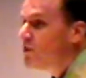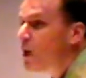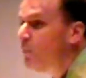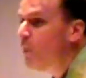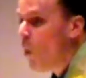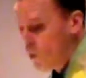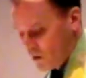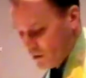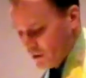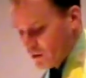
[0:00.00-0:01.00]
to
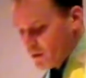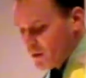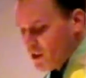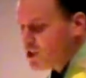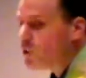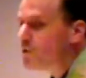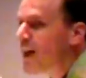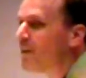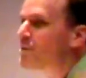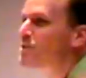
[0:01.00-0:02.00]
mourn, to tell